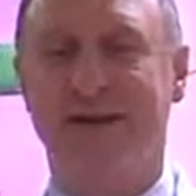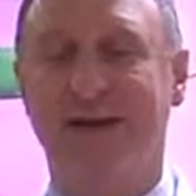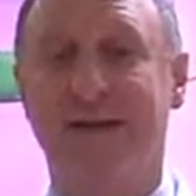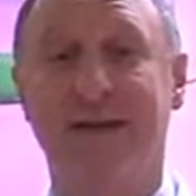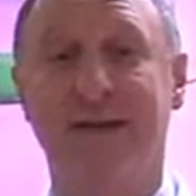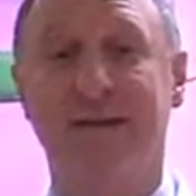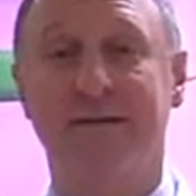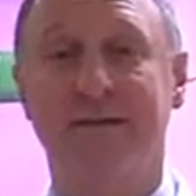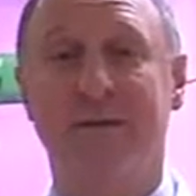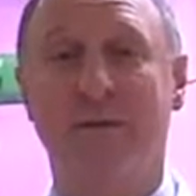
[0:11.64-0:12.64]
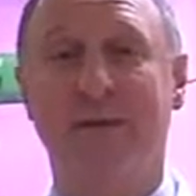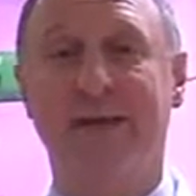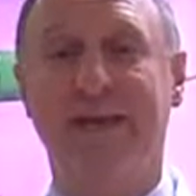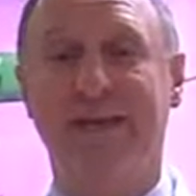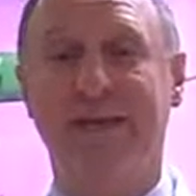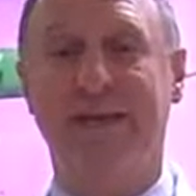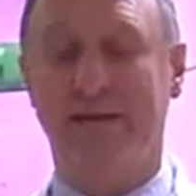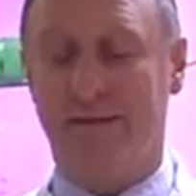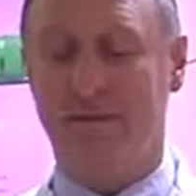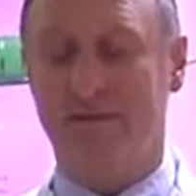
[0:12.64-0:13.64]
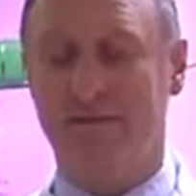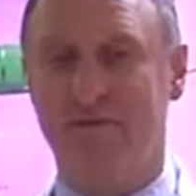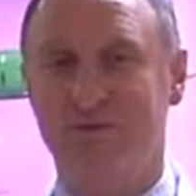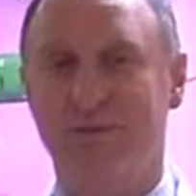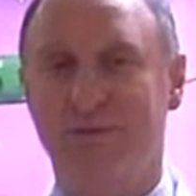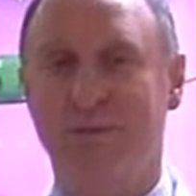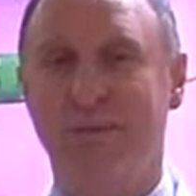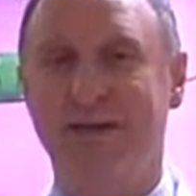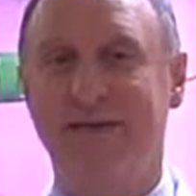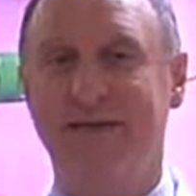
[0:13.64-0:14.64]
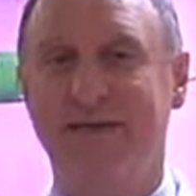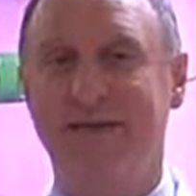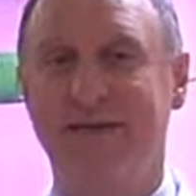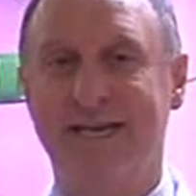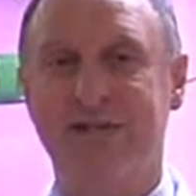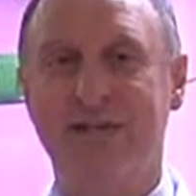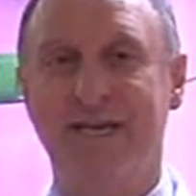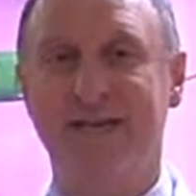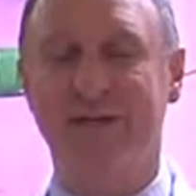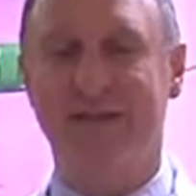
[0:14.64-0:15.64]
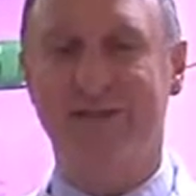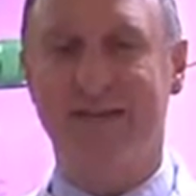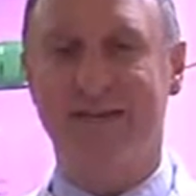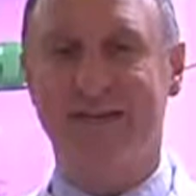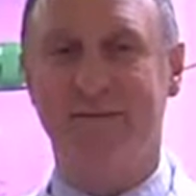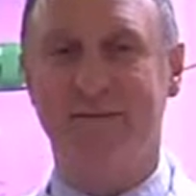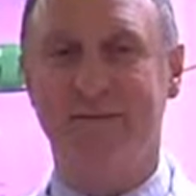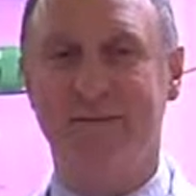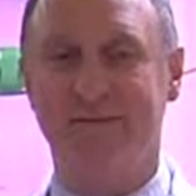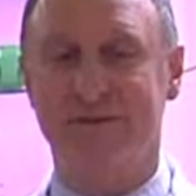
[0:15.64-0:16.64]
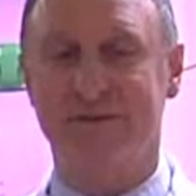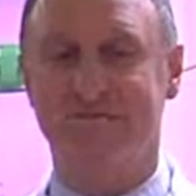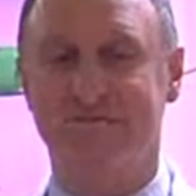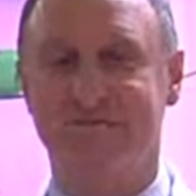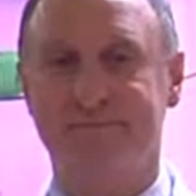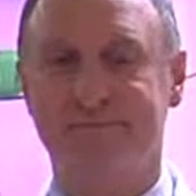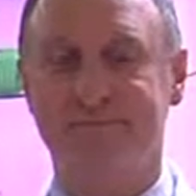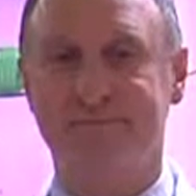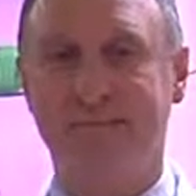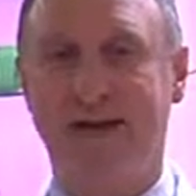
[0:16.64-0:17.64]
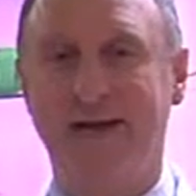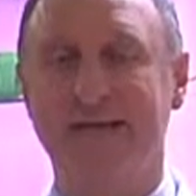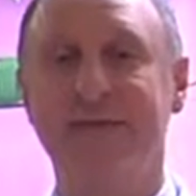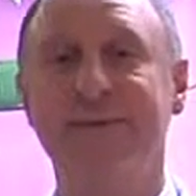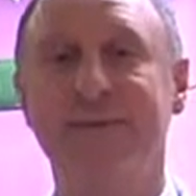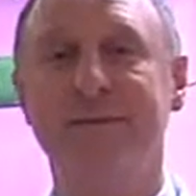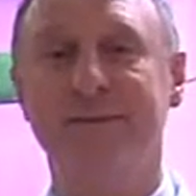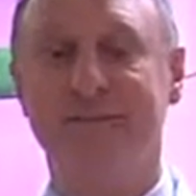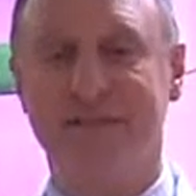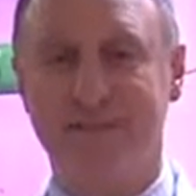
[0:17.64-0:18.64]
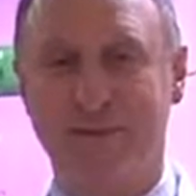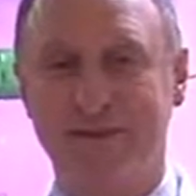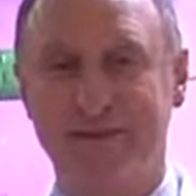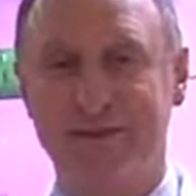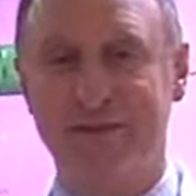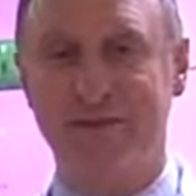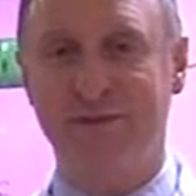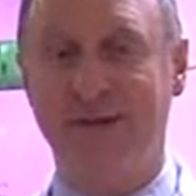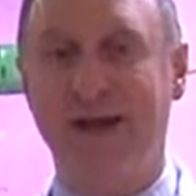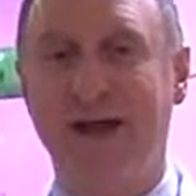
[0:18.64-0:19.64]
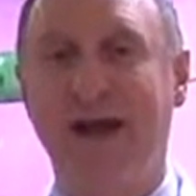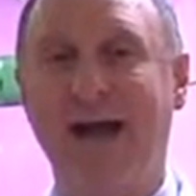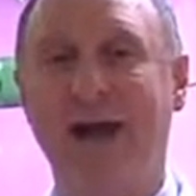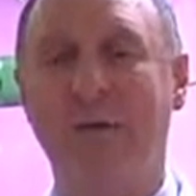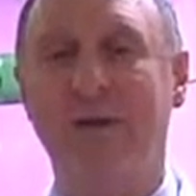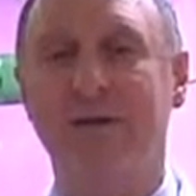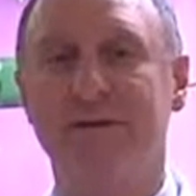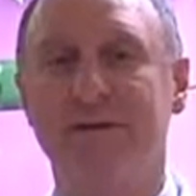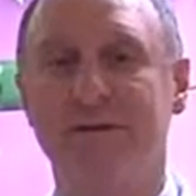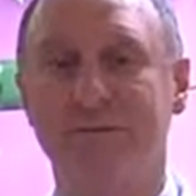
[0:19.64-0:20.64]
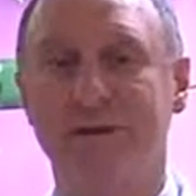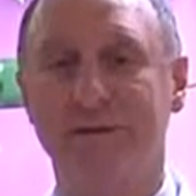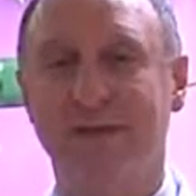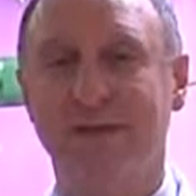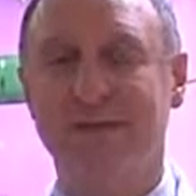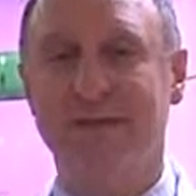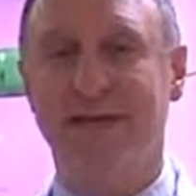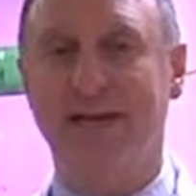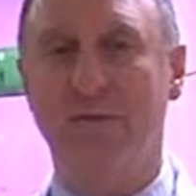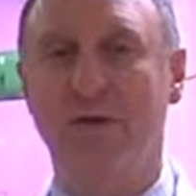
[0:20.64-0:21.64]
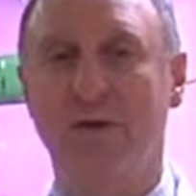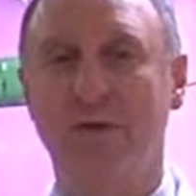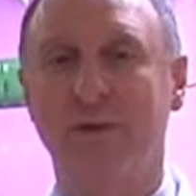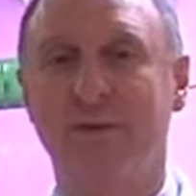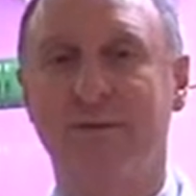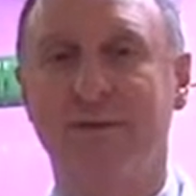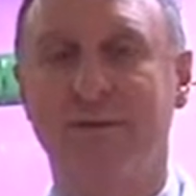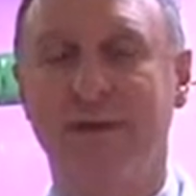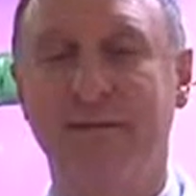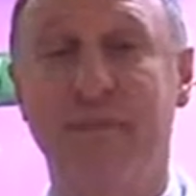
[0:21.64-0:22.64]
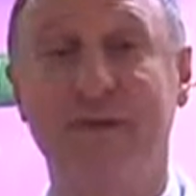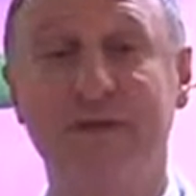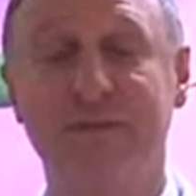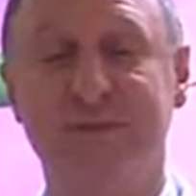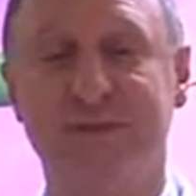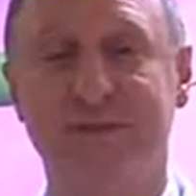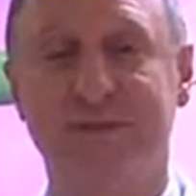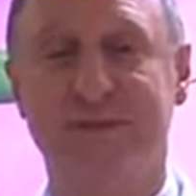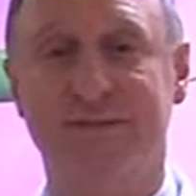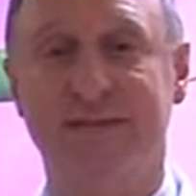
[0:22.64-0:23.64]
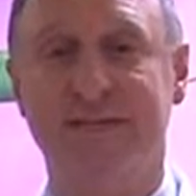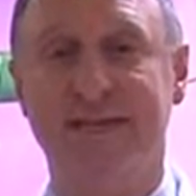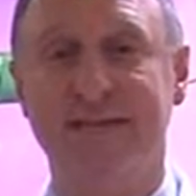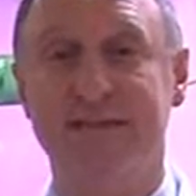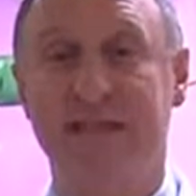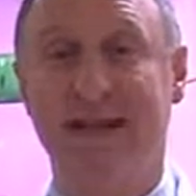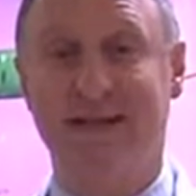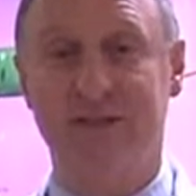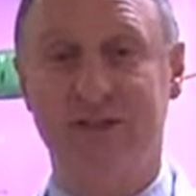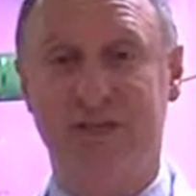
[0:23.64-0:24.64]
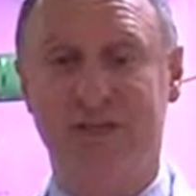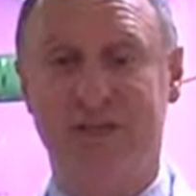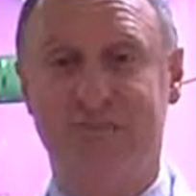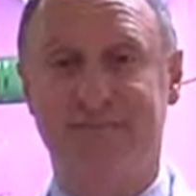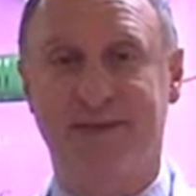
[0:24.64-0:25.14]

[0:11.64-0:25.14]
and here we talk about and educate on dental materials. I'd like to be able to explain to you how we're going to look at and work with impression materials, in this case, alginates.